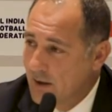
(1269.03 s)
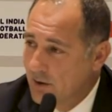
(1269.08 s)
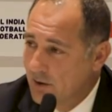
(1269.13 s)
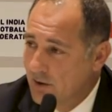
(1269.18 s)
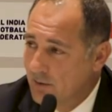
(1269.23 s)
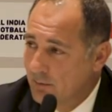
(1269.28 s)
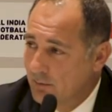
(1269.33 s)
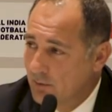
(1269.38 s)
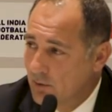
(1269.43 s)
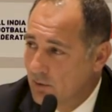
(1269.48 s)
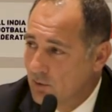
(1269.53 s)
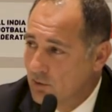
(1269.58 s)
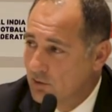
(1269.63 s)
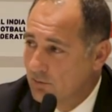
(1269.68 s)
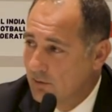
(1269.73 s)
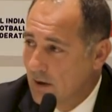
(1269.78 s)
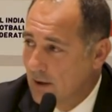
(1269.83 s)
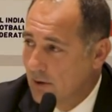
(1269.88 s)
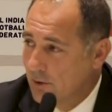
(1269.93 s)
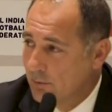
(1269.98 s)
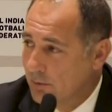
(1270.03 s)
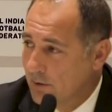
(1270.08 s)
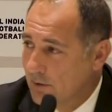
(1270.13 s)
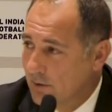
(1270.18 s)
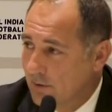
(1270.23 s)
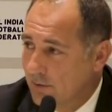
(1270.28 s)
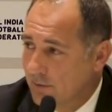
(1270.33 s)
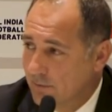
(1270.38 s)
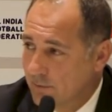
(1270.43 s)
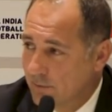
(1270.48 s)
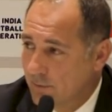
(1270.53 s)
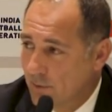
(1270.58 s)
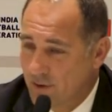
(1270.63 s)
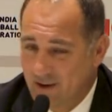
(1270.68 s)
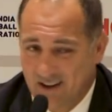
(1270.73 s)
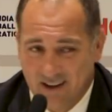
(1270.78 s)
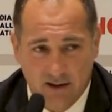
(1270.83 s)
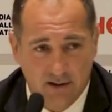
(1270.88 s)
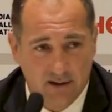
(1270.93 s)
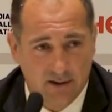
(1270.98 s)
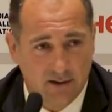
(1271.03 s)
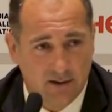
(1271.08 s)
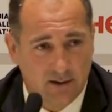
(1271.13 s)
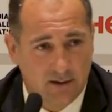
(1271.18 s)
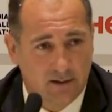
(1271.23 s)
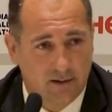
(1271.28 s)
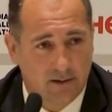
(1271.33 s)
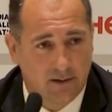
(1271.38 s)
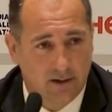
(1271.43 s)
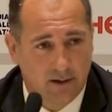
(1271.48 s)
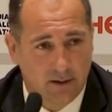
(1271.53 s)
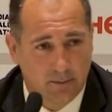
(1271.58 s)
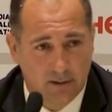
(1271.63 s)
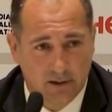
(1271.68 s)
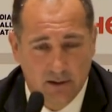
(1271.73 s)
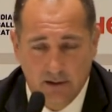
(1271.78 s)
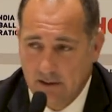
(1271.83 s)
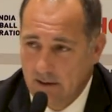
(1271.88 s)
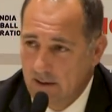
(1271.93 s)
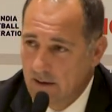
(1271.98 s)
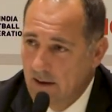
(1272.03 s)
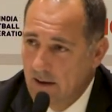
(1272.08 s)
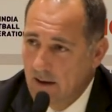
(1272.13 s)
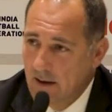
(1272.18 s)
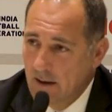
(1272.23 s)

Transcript: the most valuable for this tournament.